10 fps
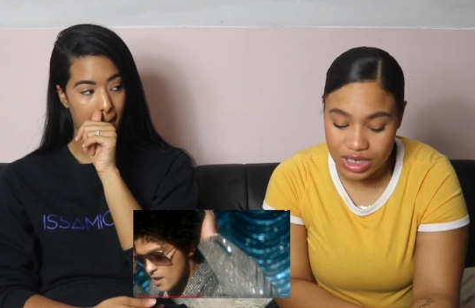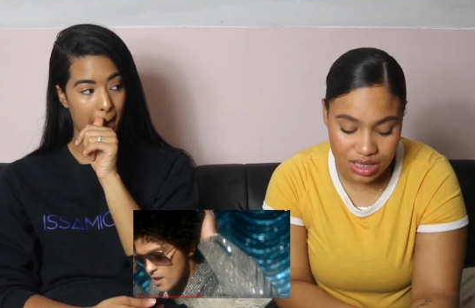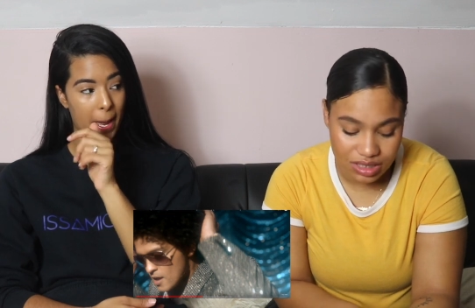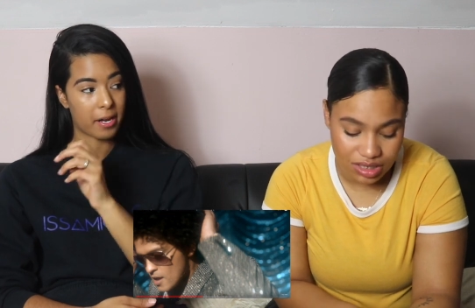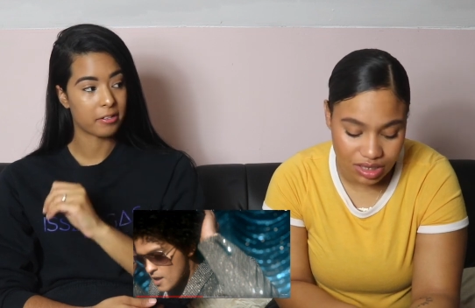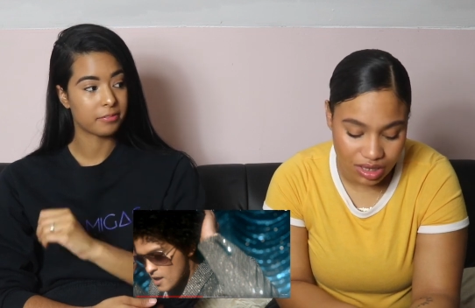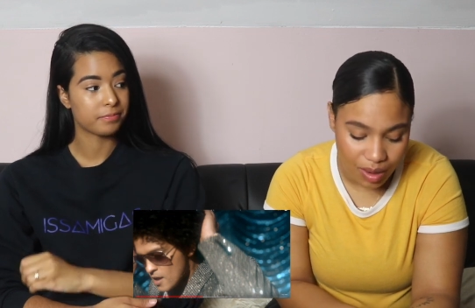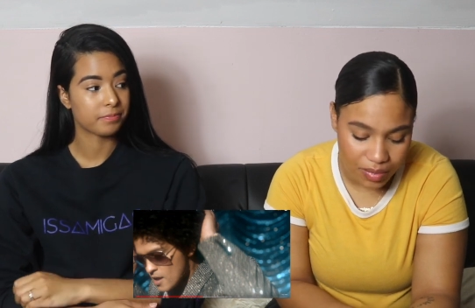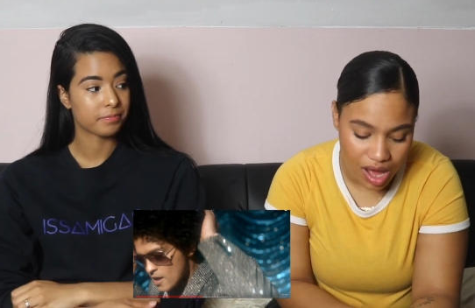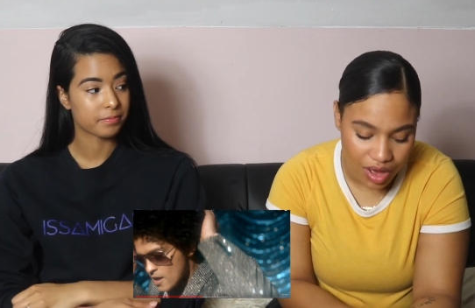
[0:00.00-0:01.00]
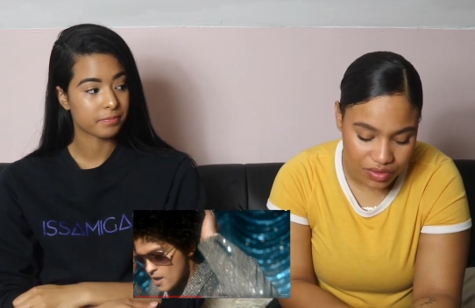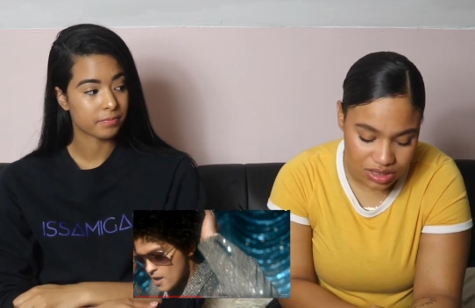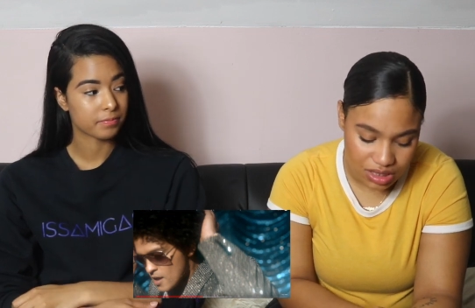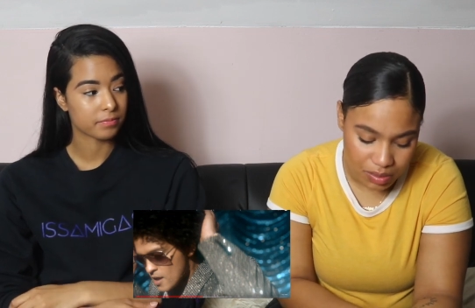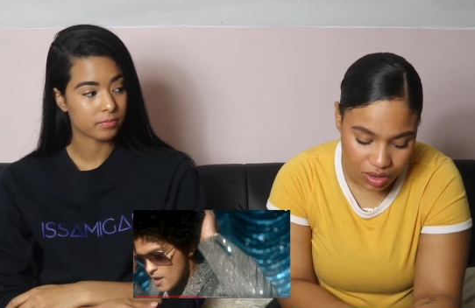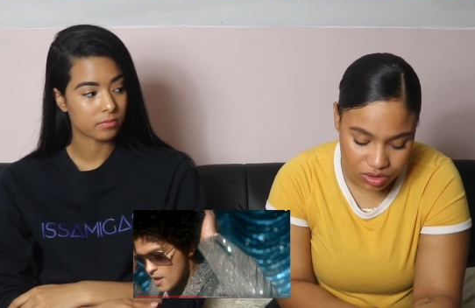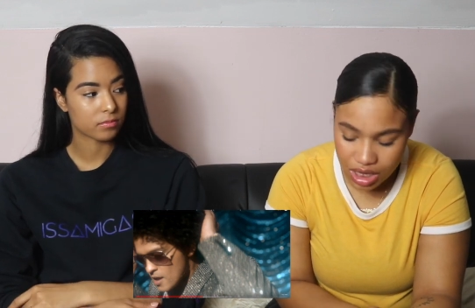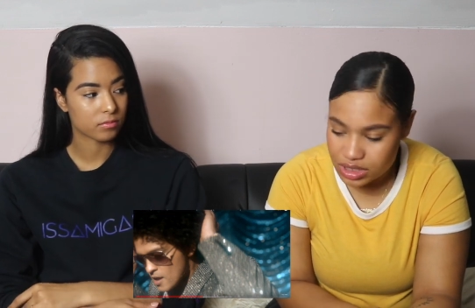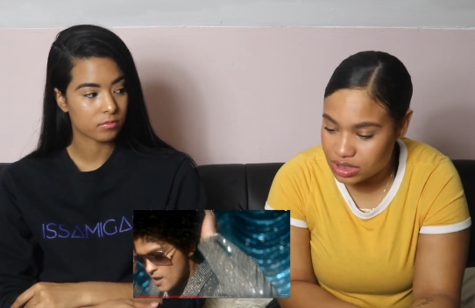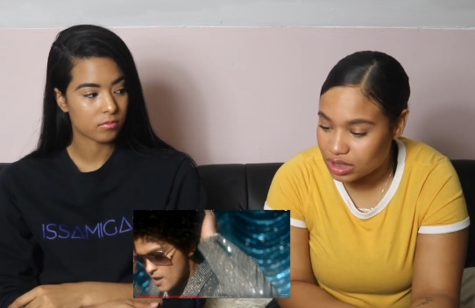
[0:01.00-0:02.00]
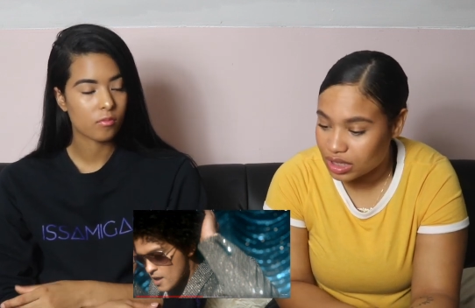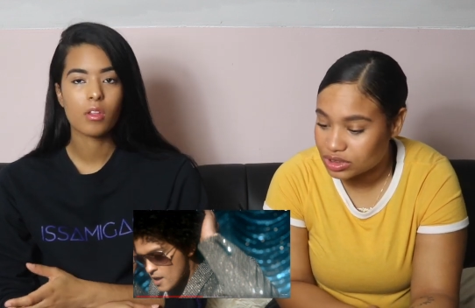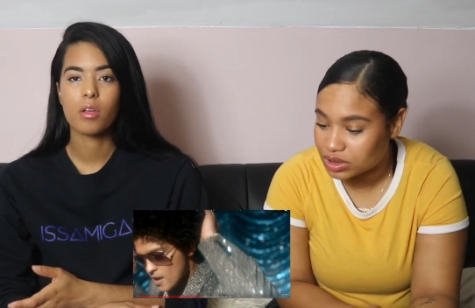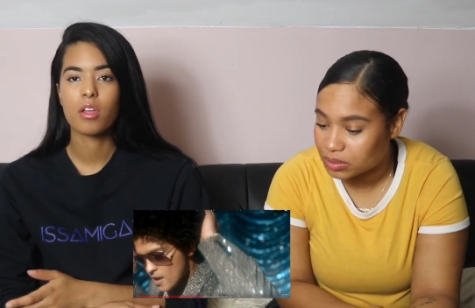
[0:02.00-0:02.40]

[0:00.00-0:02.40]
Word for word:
Speaker 1: Jackson a lot, but obviously Michael Jackson's a legend.